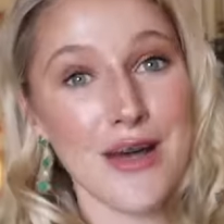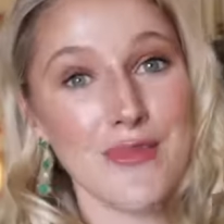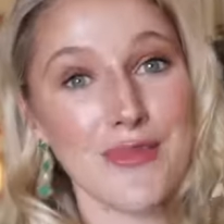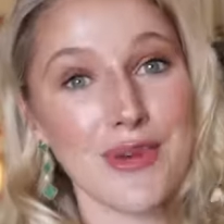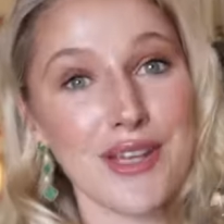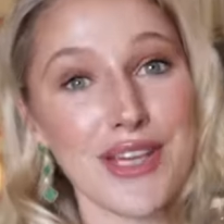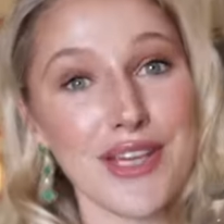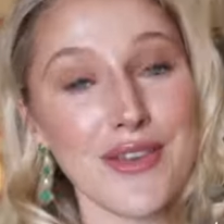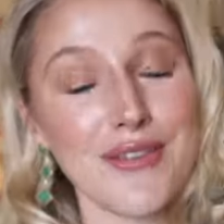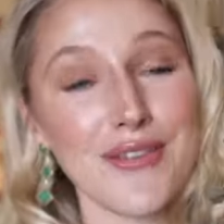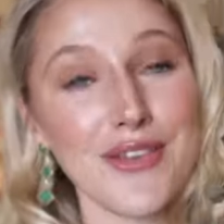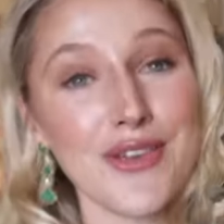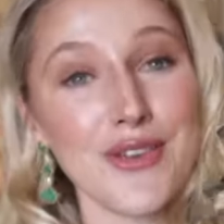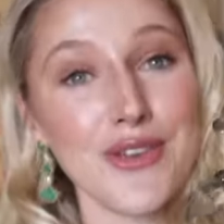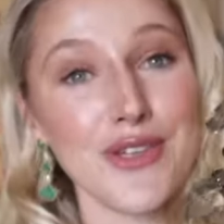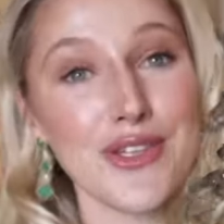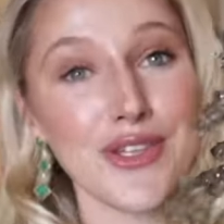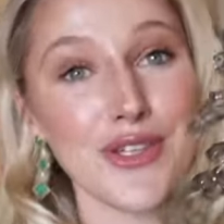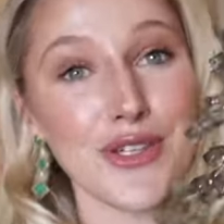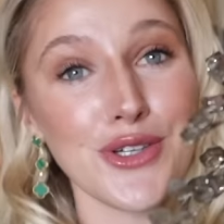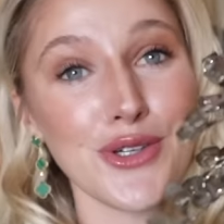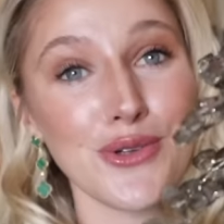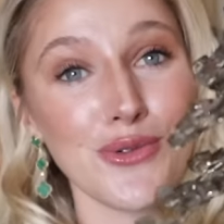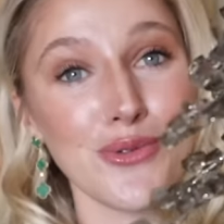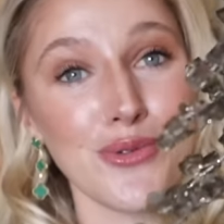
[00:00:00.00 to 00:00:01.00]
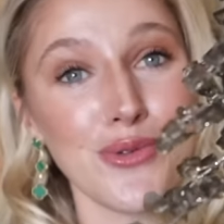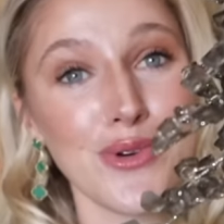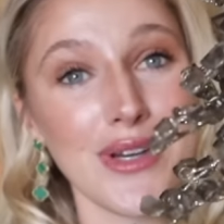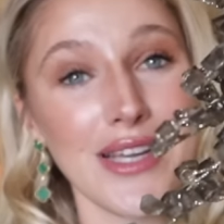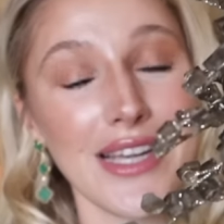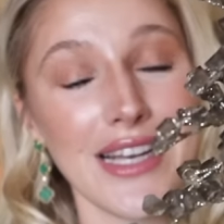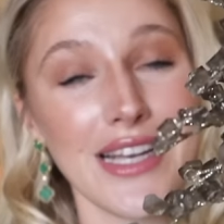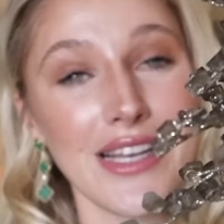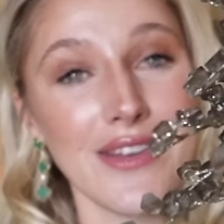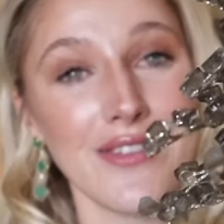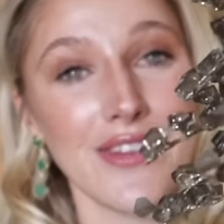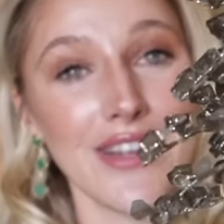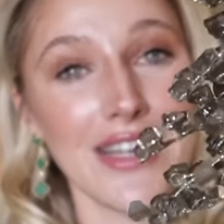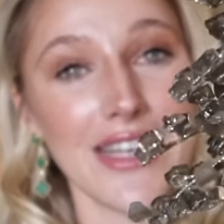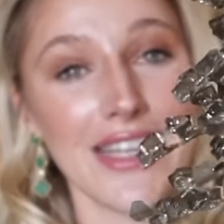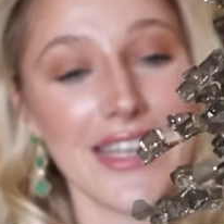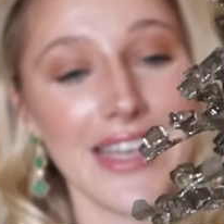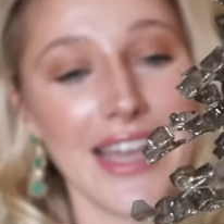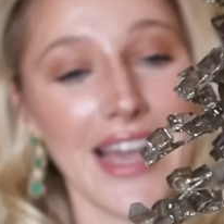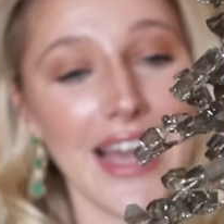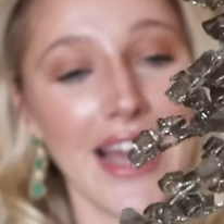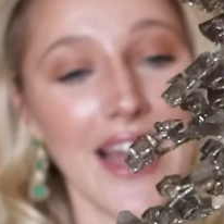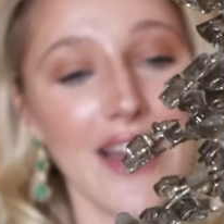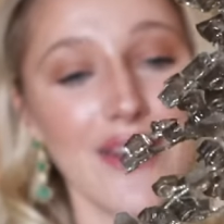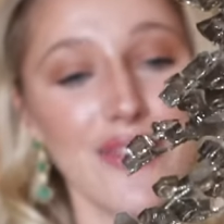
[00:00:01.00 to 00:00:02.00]
but if you look really, really
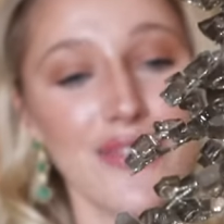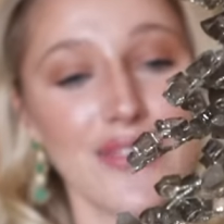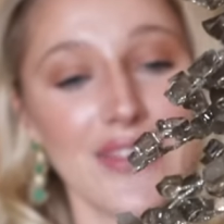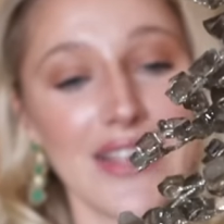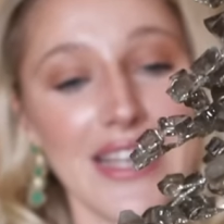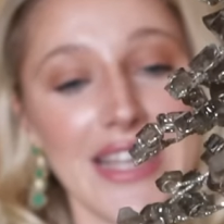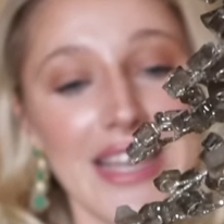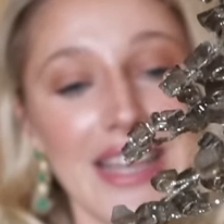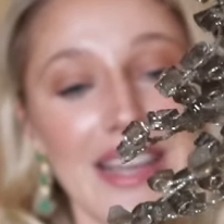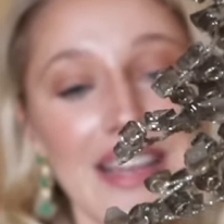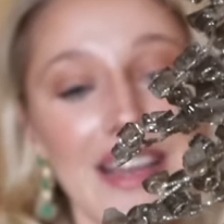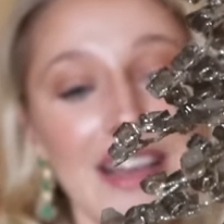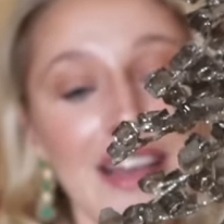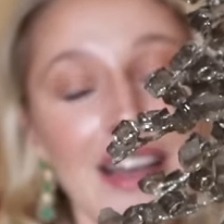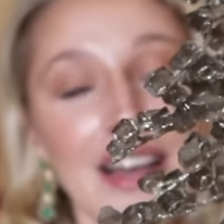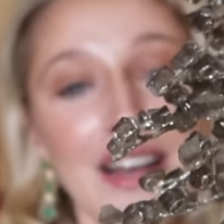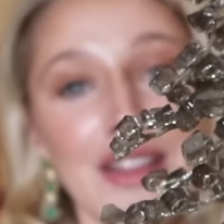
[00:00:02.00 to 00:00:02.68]
carefully,